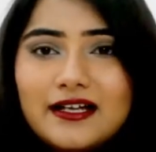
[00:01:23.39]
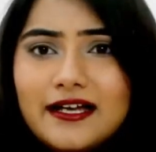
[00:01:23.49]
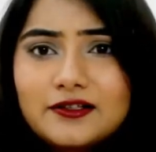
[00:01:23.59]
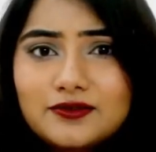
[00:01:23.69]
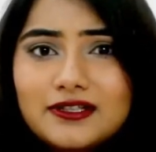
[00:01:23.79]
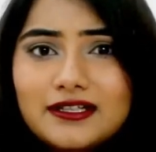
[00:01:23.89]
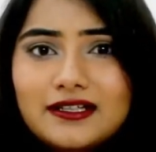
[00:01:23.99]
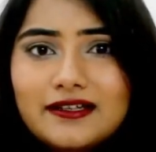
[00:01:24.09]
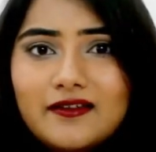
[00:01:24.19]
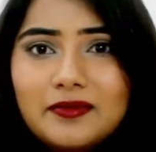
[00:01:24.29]
I don't curl
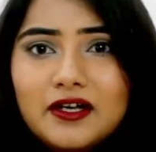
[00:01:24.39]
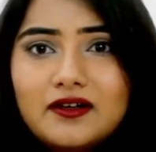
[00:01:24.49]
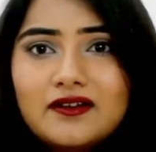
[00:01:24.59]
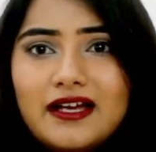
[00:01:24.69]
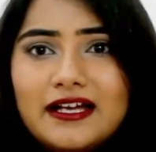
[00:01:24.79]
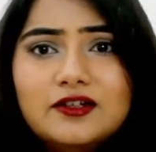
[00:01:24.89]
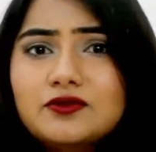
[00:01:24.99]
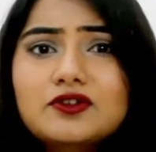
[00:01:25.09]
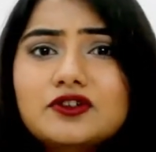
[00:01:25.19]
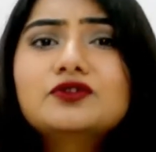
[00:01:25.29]
is because I
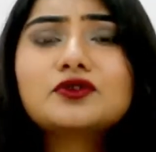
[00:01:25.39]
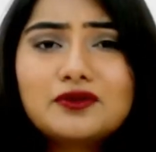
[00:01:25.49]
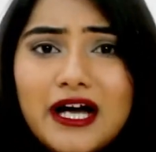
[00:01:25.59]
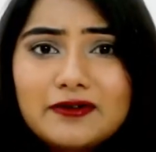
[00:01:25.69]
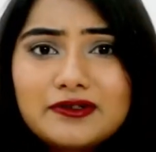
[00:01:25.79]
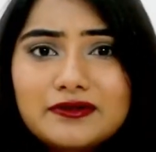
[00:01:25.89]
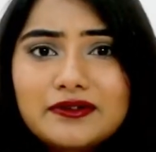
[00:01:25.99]
don't know how to.